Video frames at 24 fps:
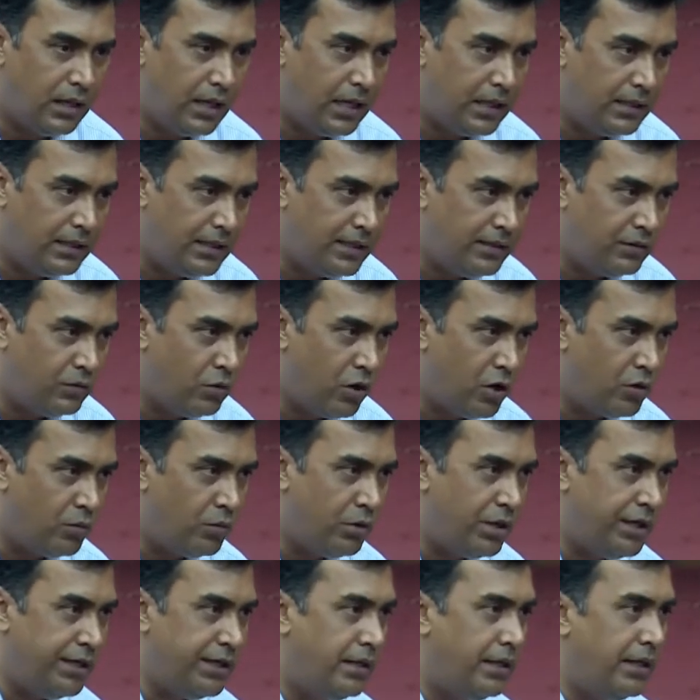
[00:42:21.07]

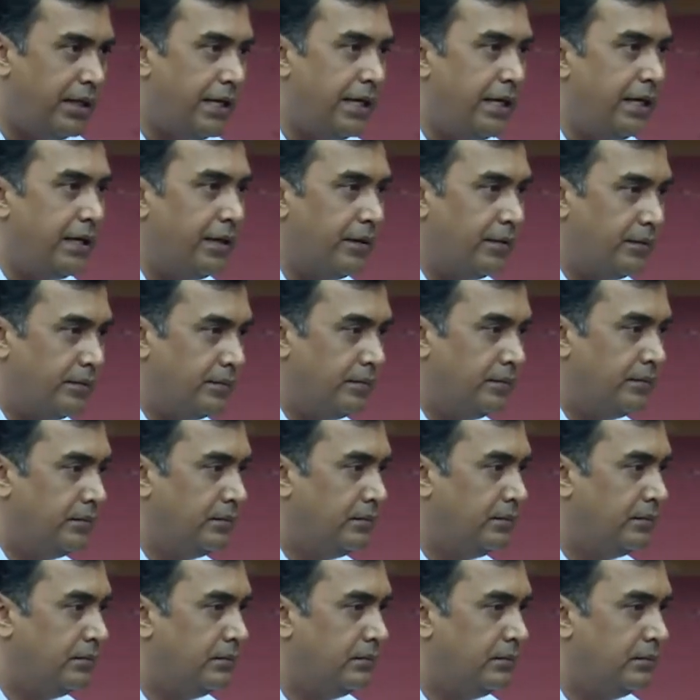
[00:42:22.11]
unincorporated A.
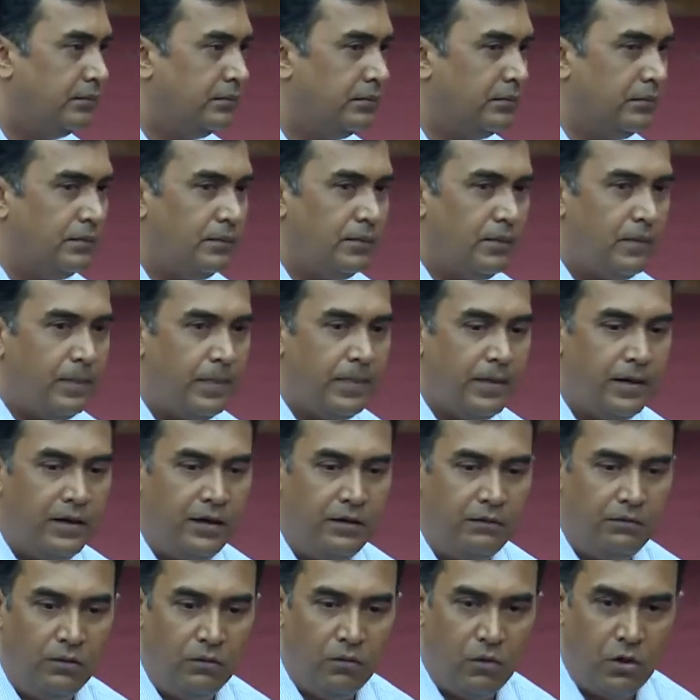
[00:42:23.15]

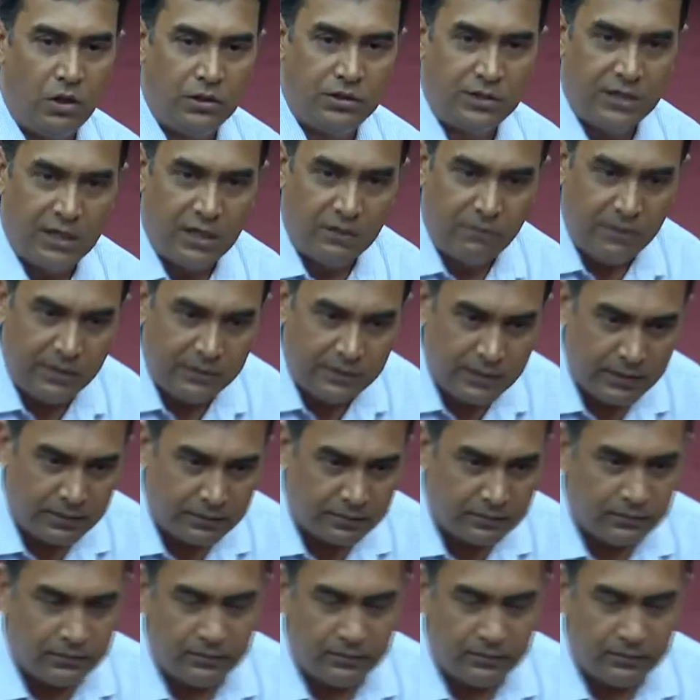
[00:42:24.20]
It will wash everything